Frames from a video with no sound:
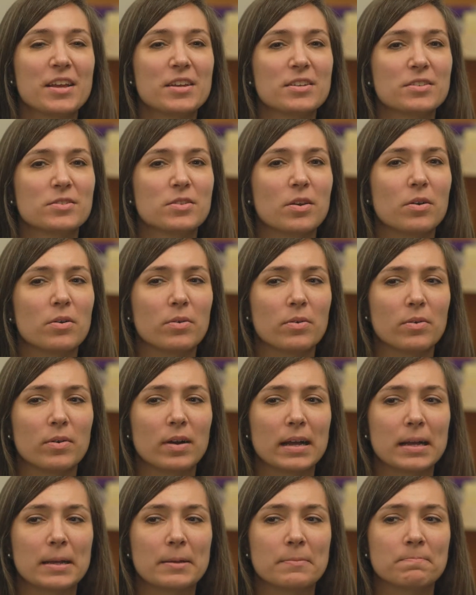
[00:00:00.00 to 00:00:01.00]
So
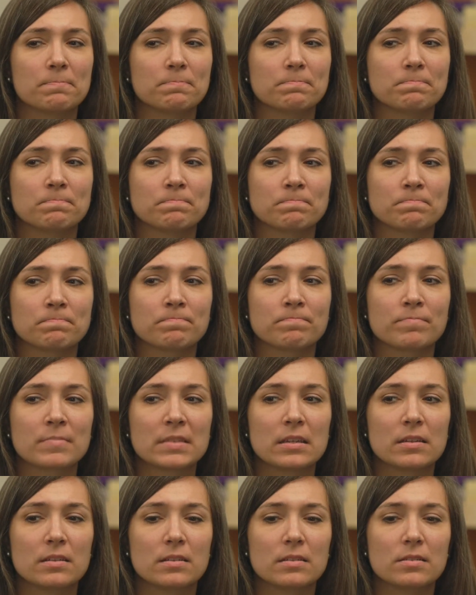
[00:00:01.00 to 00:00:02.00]
um,
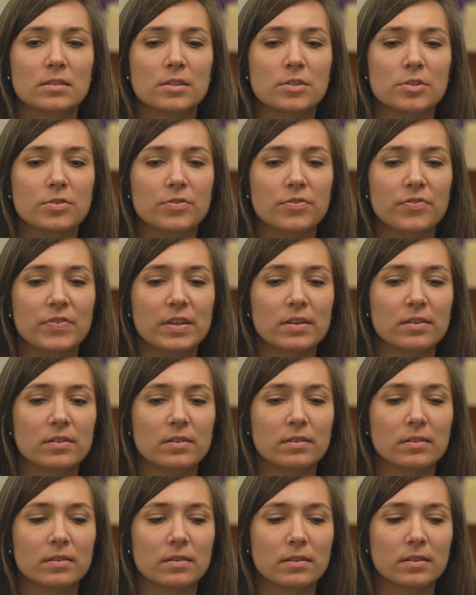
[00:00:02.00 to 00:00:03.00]
did you
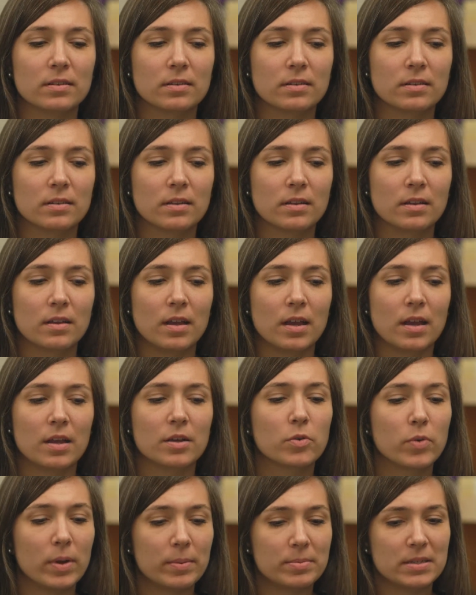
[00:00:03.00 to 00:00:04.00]
feel
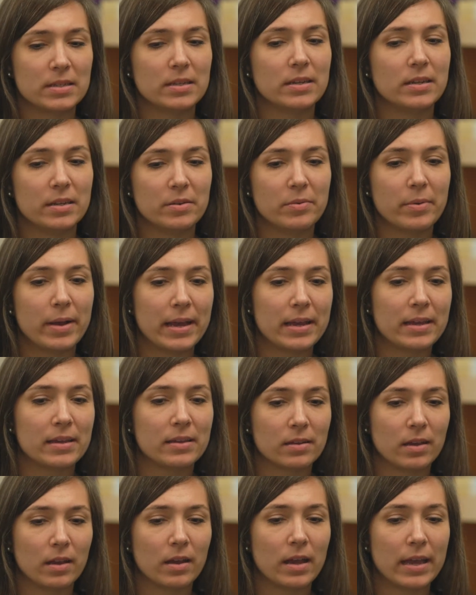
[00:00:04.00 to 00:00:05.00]
equipped in any
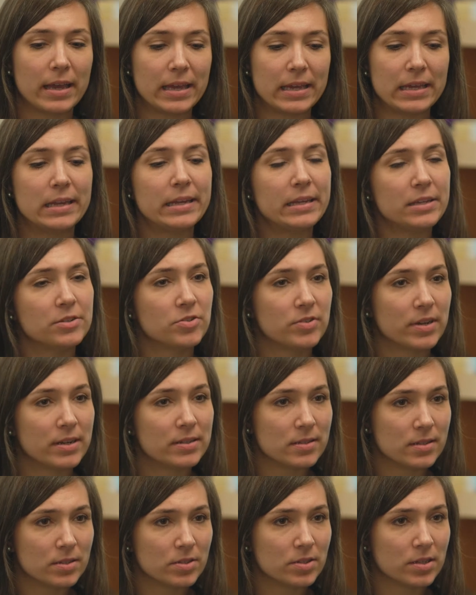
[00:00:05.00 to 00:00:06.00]
way at each
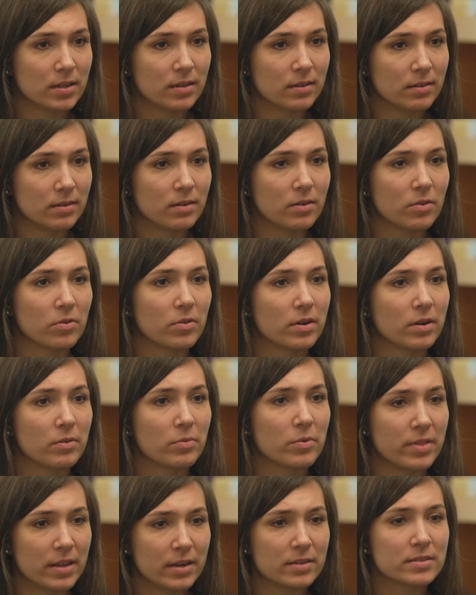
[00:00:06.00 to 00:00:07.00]
transition, or
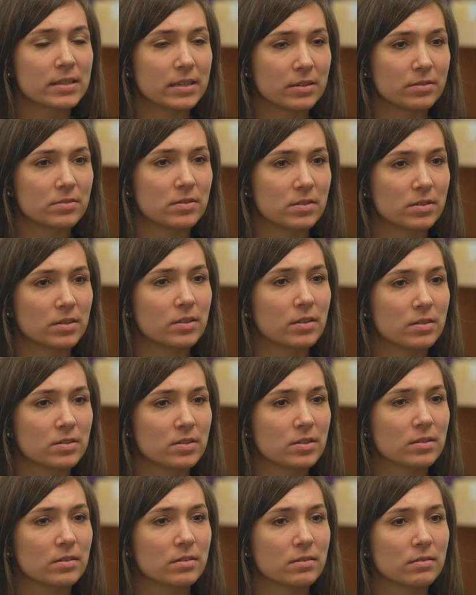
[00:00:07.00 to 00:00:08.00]
were there skills to,
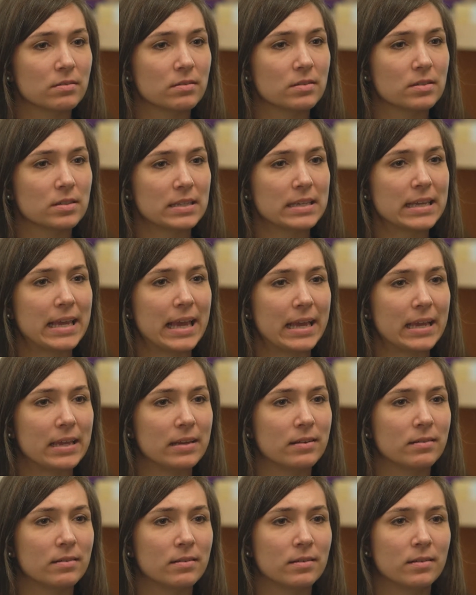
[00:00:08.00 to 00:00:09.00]
to, to
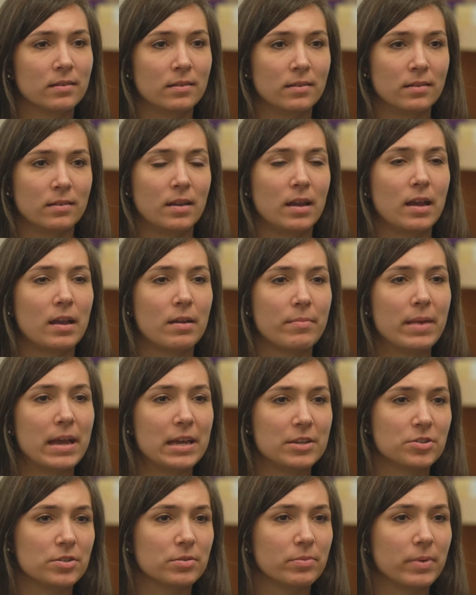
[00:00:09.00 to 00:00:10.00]
gain um,
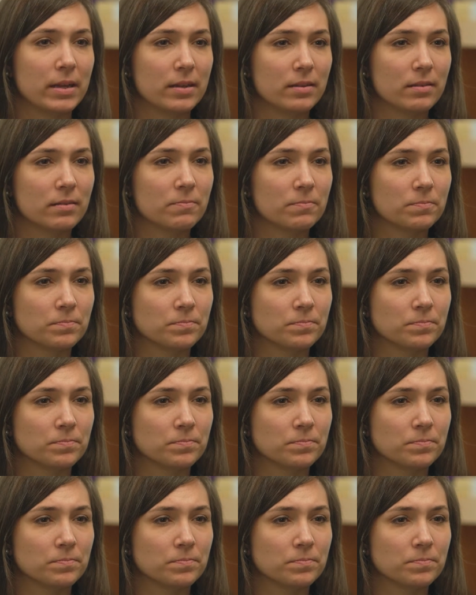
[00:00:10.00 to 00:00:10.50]
as you went?